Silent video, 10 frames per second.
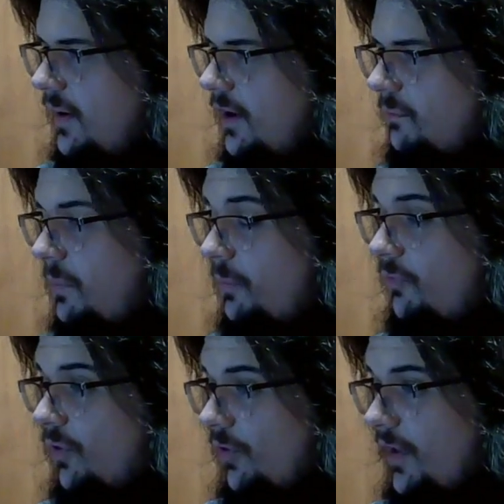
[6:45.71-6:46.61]
But
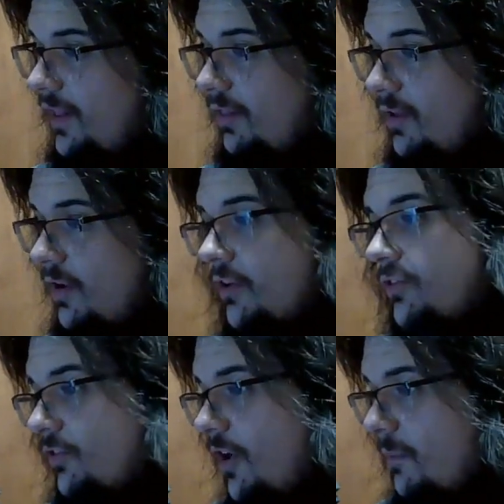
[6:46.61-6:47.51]
before that, he lost
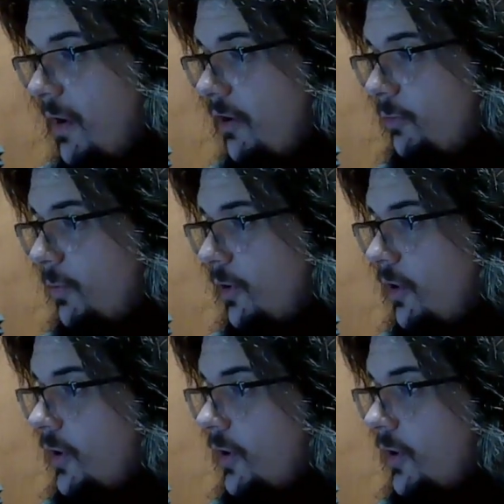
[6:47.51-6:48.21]
to Tom Aspinall,